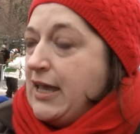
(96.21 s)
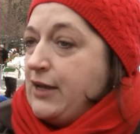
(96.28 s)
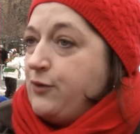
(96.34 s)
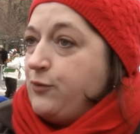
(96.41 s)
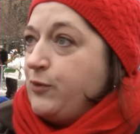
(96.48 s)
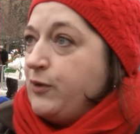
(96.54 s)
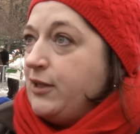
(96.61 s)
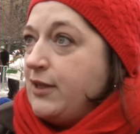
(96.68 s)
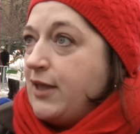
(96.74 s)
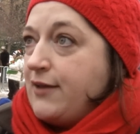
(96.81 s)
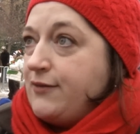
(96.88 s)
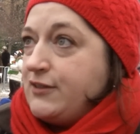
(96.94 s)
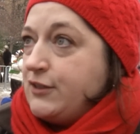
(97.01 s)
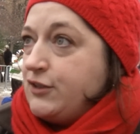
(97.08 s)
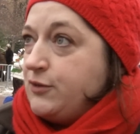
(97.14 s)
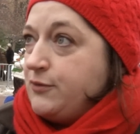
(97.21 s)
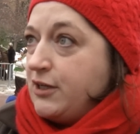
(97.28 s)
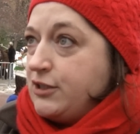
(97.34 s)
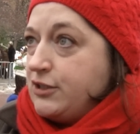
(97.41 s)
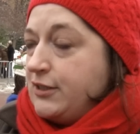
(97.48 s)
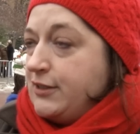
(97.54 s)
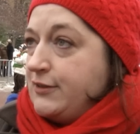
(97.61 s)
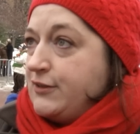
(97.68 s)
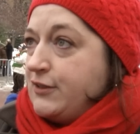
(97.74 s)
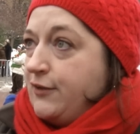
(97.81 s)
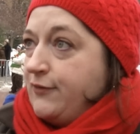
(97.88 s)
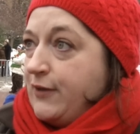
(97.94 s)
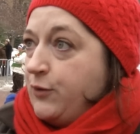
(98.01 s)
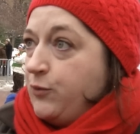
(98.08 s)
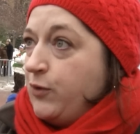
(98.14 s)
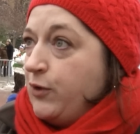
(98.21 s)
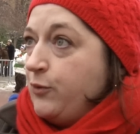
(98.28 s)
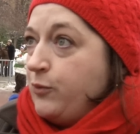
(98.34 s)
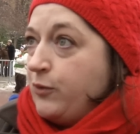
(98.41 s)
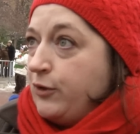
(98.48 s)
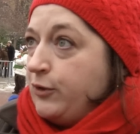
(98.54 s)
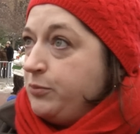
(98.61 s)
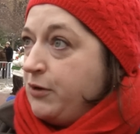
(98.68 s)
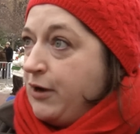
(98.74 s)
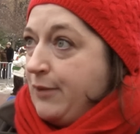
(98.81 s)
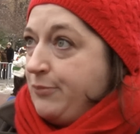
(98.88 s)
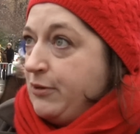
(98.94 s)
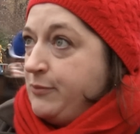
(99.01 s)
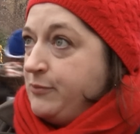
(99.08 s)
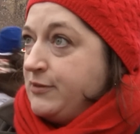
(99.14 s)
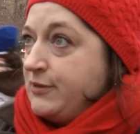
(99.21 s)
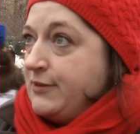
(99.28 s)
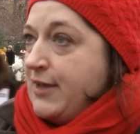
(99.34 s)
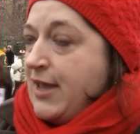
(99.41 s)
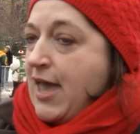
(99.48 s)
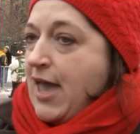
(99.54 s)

in a real life situation solving real world problems,